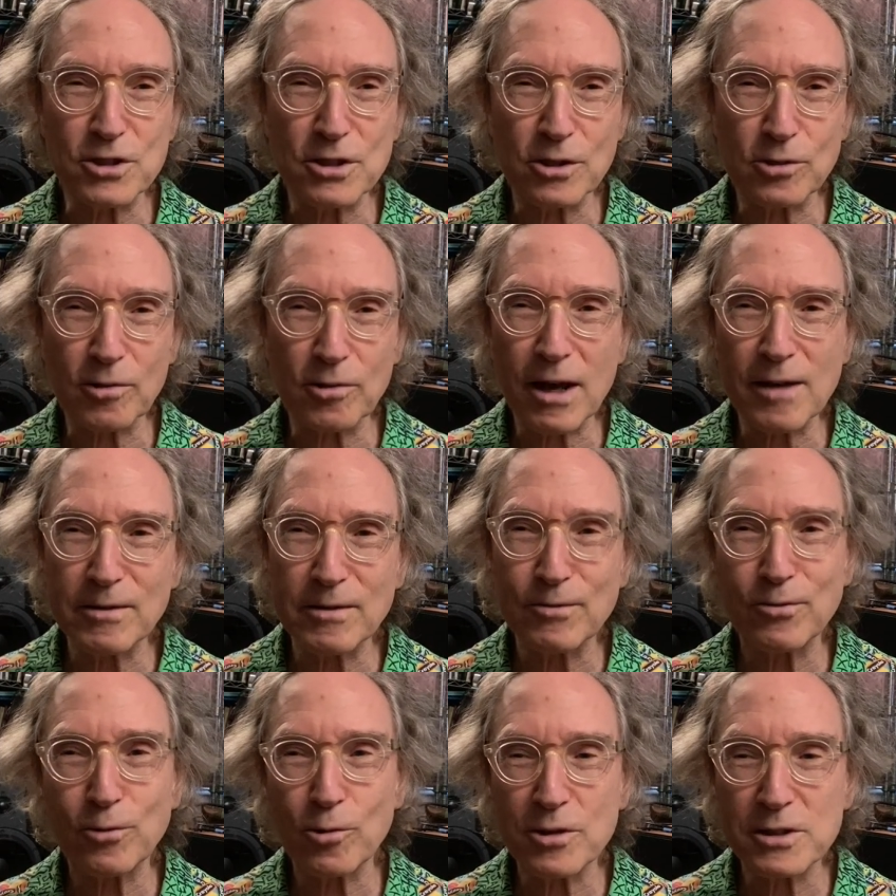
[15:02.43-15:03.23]
The driving
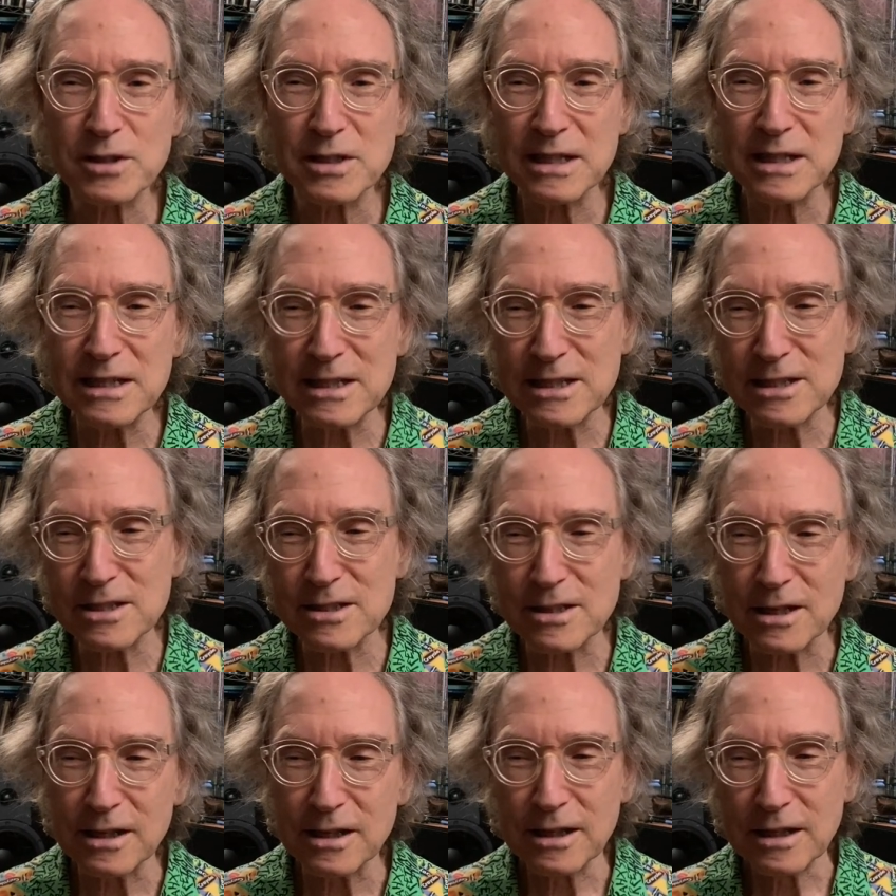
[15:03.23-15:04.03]
force
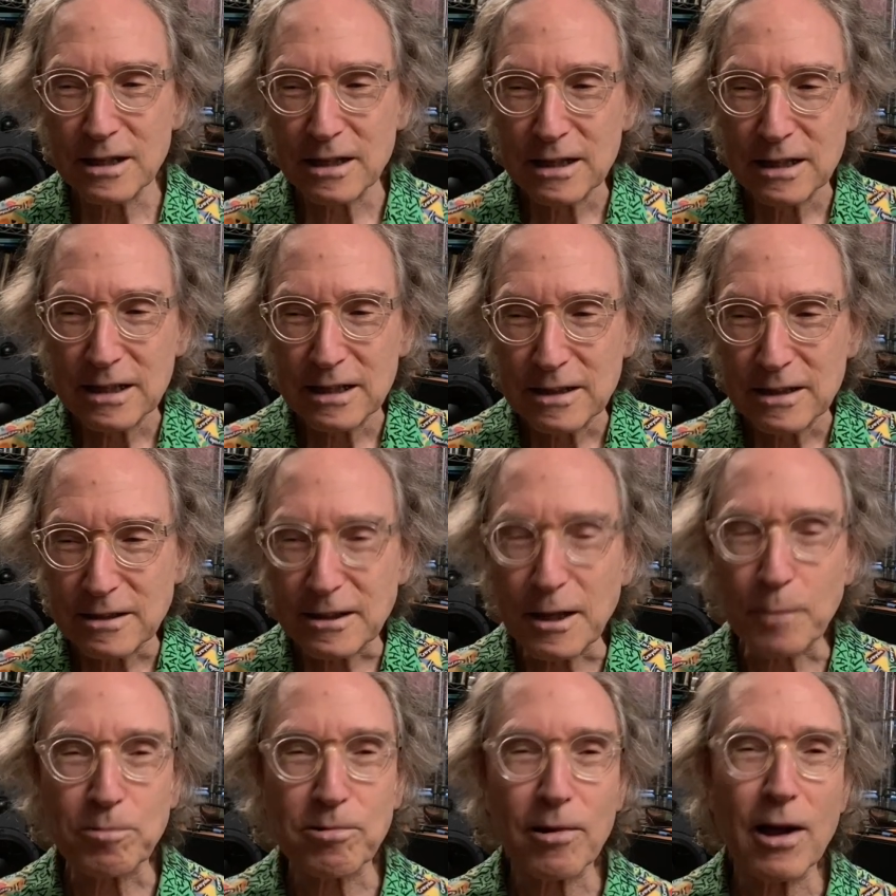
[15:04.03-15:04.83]
is
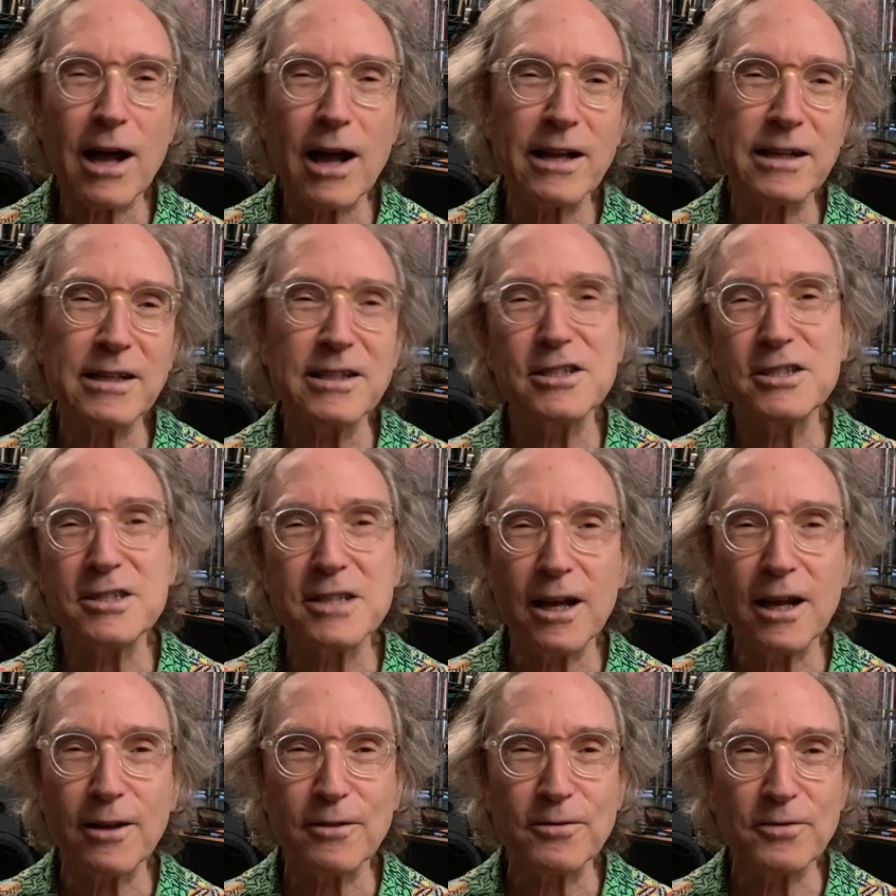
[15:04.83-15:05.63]
the product
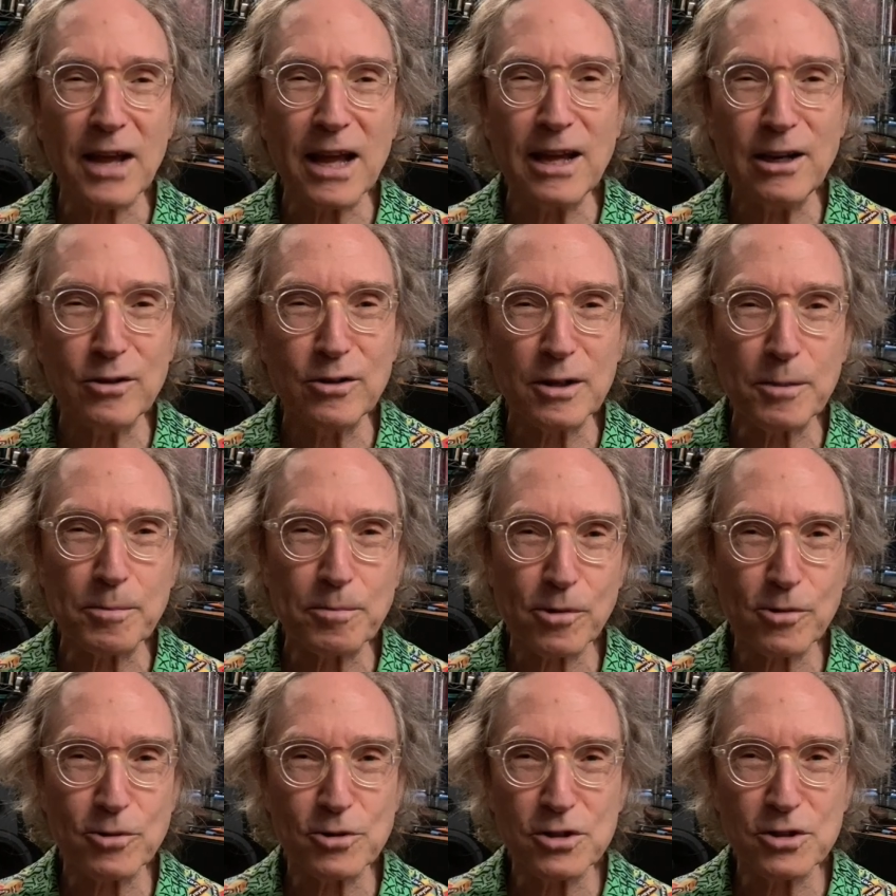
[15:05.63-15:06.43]
itself and the
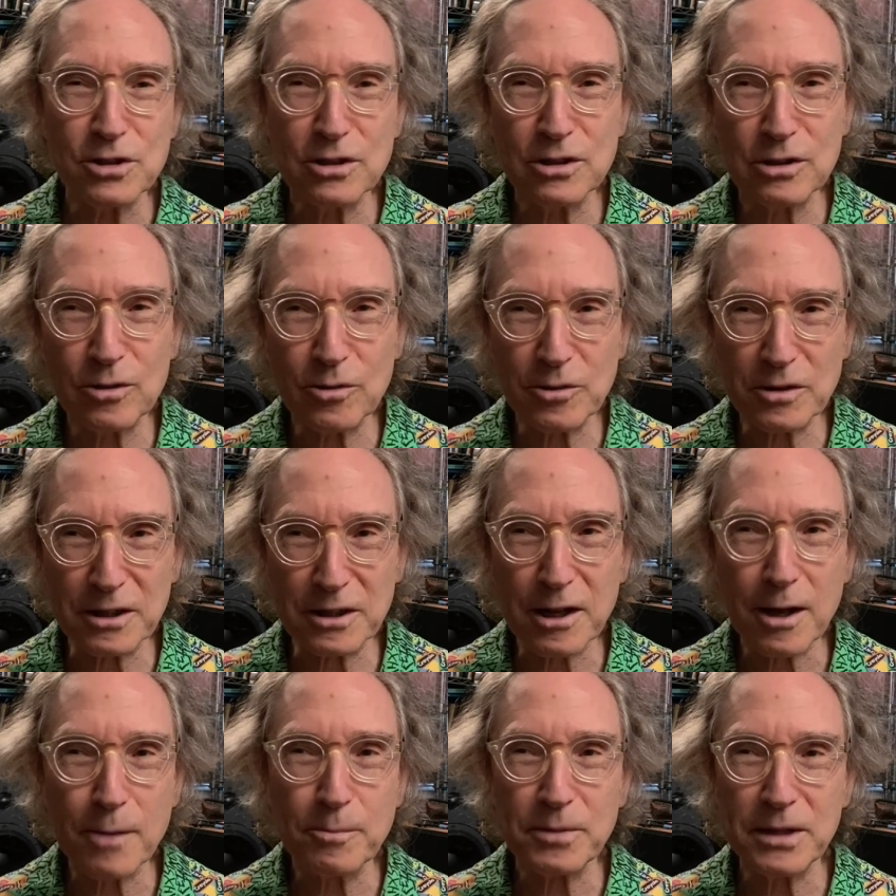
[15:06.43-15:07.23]
person or the
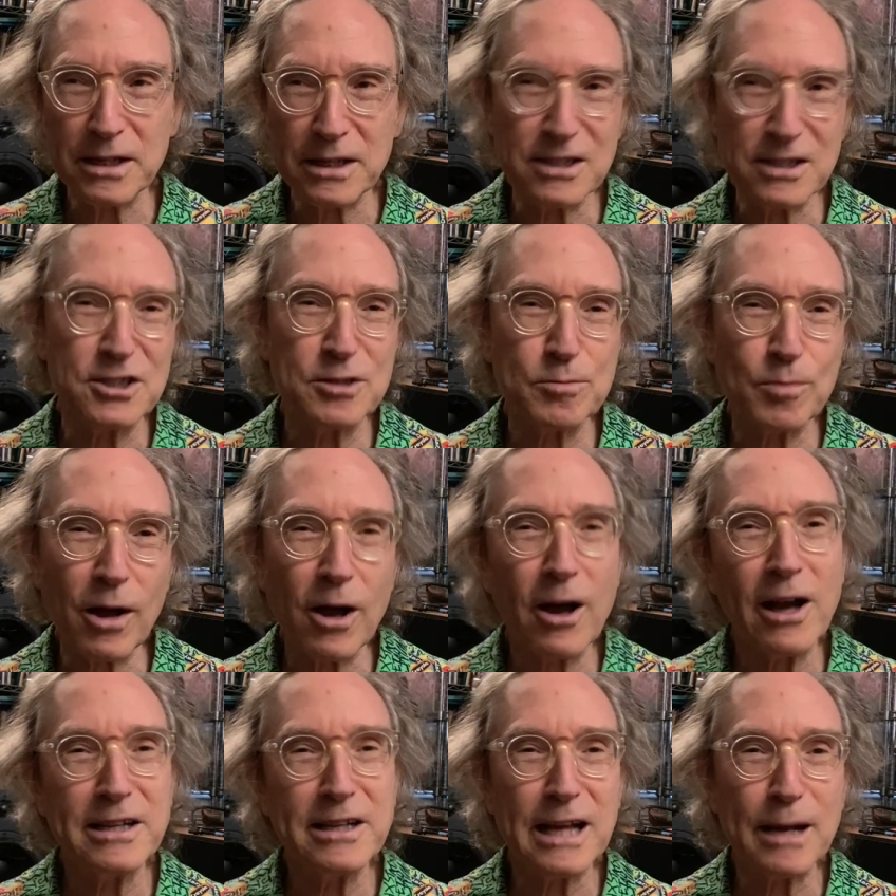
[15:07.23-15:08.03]
company that's
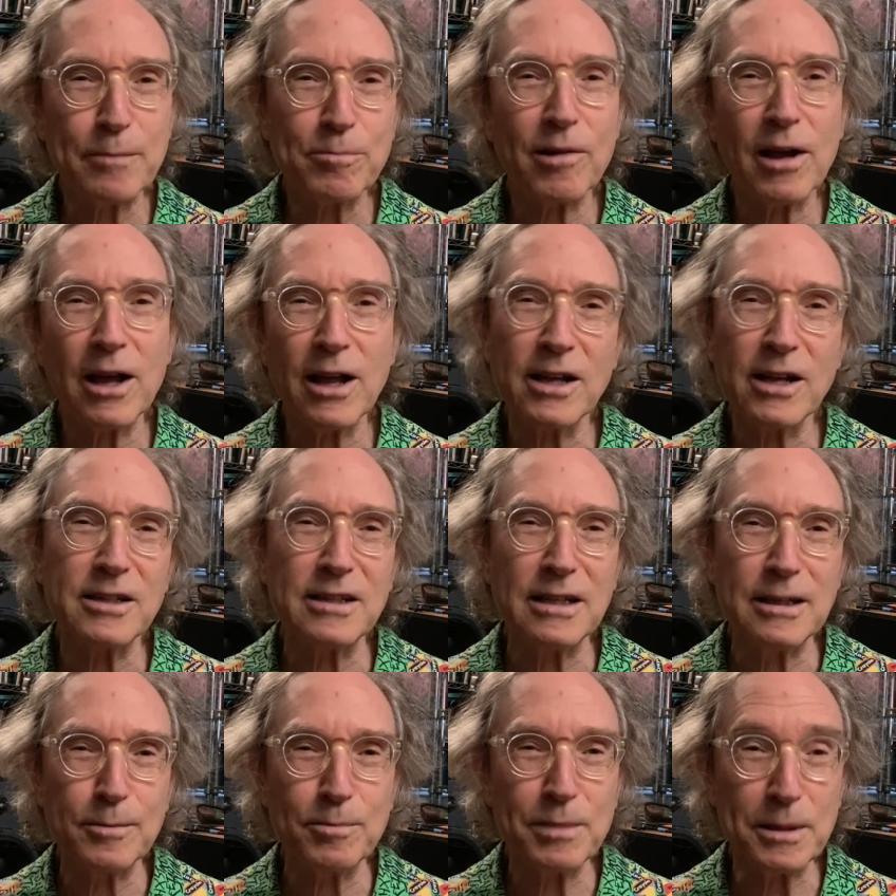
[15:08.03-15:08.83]
behind that product
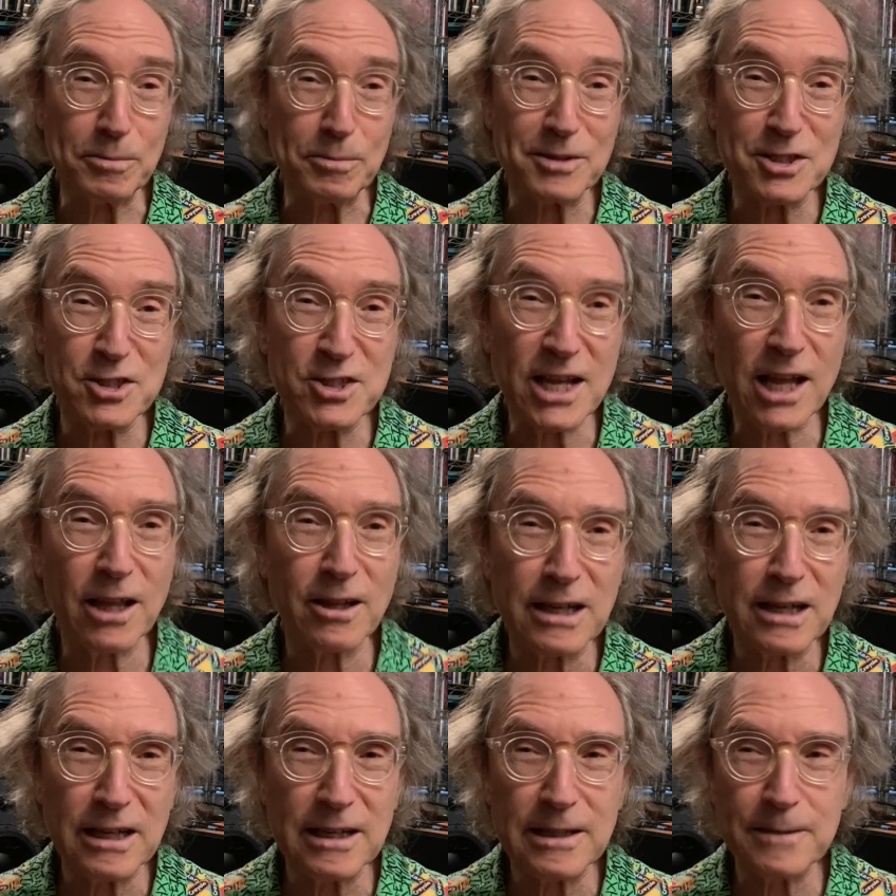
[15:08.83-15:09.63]
and the people
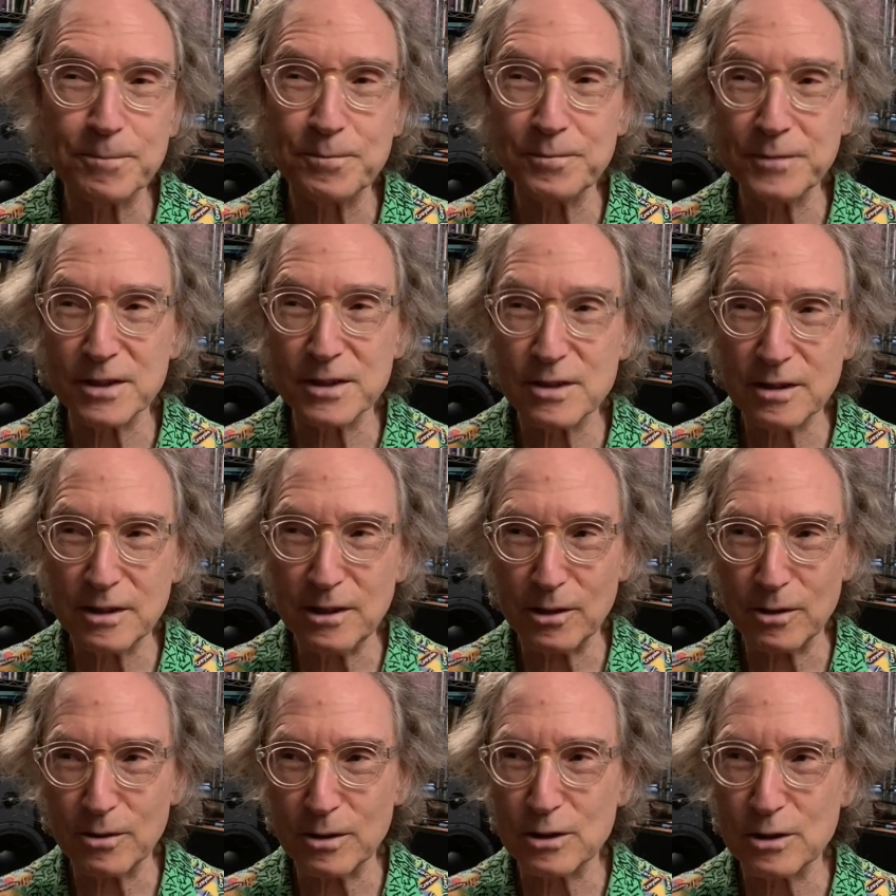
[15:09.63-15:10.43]
selling it, you
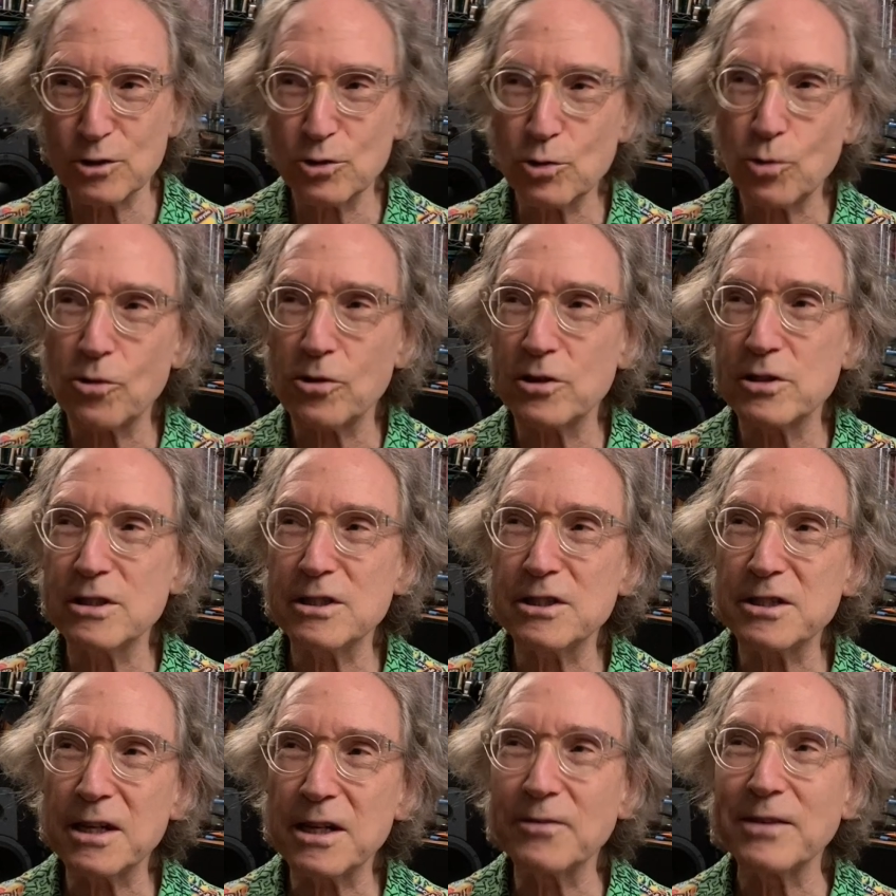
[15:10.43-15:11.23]
know, stores and
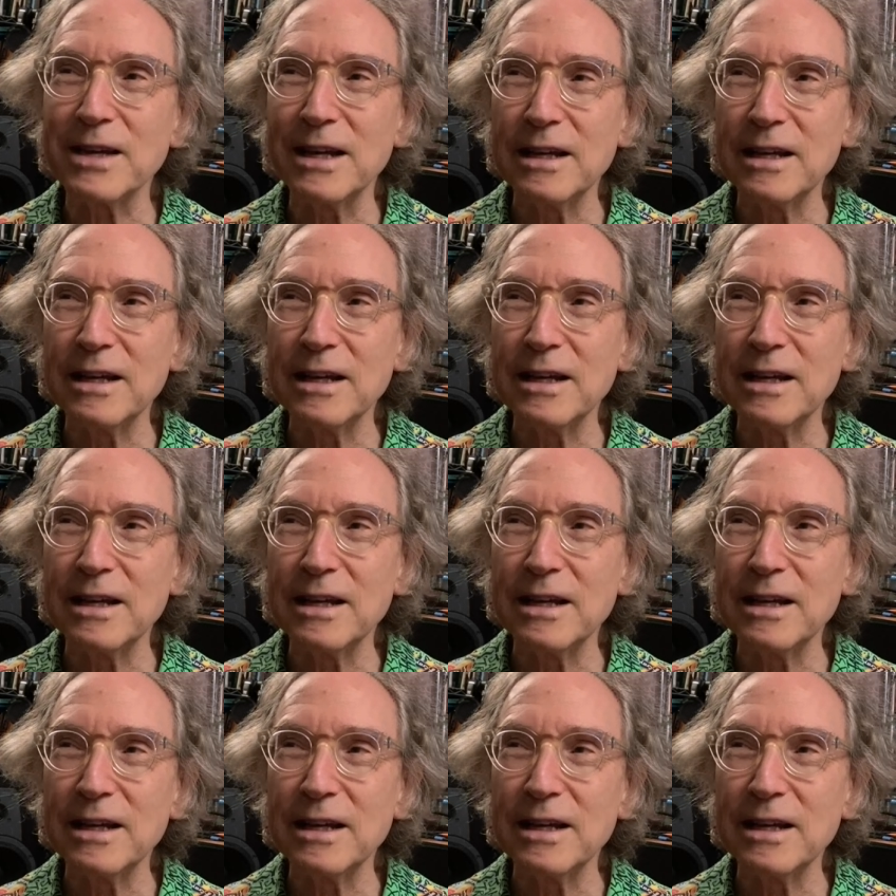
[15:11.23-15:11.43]
stuff.